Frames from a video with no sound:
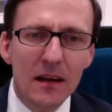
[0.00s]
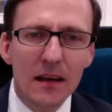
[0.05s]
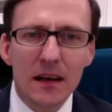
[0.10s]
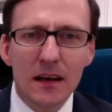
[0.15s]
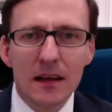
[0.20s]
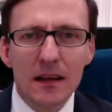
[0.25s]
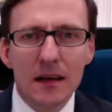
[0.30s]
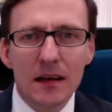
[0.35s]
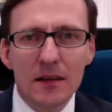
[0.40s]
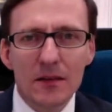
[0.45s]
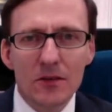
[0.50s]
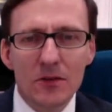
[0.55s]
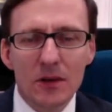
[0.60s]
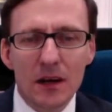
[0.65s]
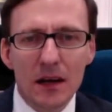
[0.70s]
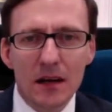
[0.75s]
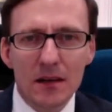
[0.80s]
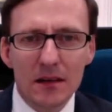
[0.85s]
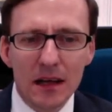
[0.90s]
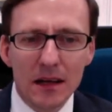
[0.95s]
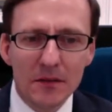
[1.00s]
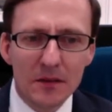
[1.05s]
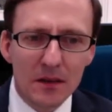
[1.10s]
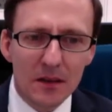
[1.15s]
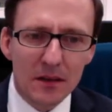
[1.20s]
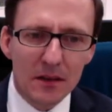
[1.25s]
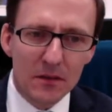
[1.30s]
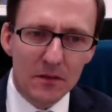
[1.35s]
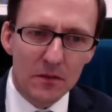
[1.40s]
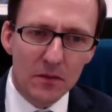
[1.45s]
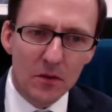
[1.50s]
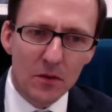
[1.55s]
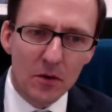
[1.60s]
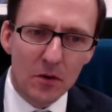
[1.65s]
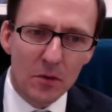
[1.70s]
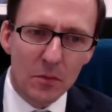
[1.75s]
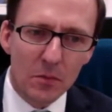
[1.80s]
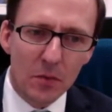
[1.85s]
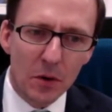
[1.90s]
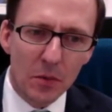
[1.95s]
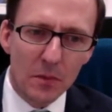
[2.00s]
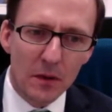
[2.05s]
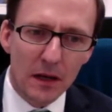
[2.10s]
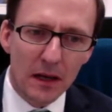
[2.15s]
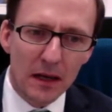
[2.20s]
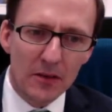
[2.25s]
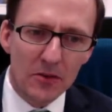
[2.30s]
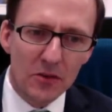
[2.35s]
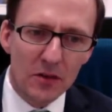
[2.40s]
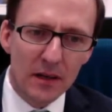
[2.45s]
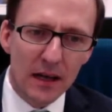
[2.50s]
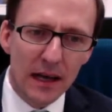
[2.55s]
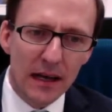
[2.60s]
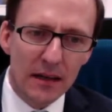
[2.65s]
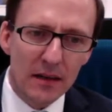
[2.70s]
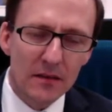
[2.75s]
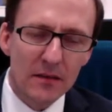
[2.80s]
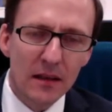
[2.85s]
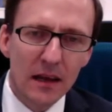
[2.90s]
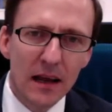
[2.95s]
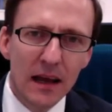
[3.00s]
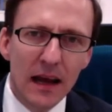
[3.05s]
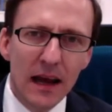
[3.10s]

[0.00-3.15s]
and that's around evidence for population health